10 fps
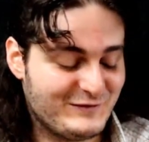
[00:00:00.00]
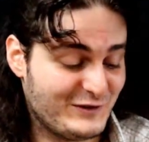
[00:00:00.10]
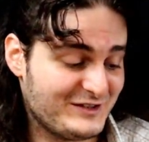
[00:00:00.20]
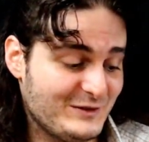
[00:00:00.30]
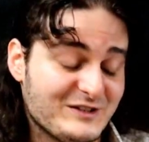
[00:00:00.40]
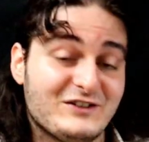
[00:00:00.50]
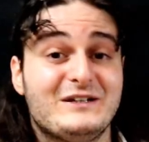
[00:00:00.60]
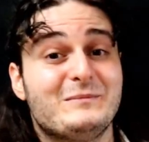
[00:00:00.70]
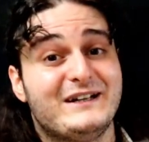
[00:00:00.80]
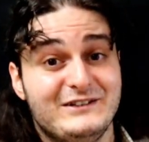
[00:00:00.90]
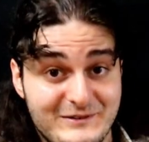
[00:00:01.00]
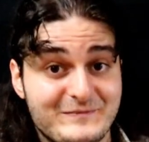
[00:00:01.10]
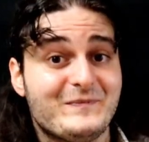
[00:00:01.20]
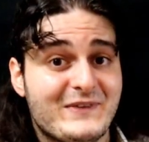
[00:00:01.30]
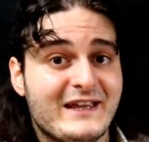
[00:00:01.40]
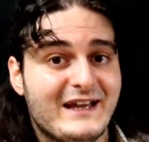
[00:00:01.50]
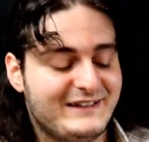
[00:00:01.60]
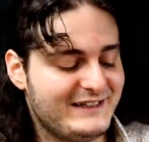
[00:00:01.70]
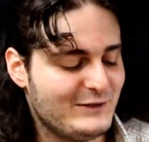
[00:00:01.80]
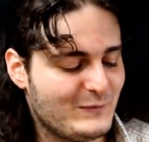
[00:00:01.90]
first he was on E minor,
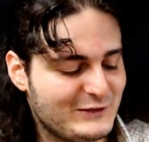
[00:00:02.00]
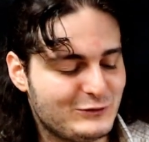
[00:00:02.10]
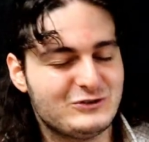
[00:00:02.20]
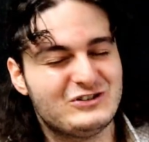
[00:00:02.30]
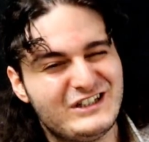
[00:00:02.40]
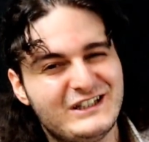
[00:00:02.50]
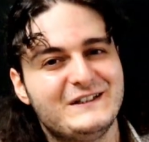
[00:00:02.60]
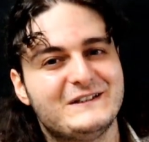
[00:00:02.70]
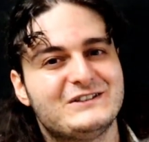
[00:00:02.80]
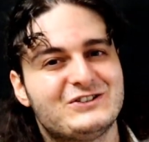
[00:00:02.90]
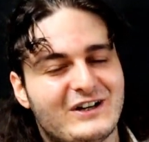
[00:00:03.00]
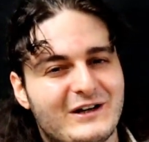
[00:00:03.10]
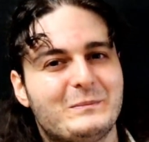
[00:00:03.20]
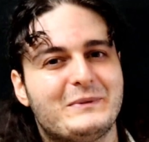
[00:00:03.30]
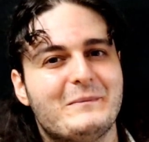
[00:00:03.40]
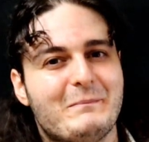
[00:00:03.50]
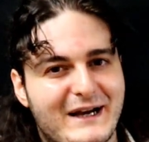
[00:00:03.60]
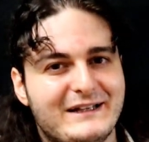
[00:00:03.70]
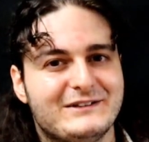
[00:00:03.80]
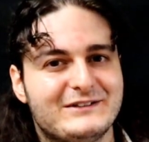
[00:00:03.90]
and then he went to G sharp
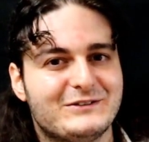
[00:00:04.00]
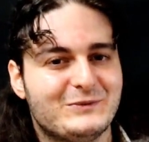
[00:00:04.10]
minor.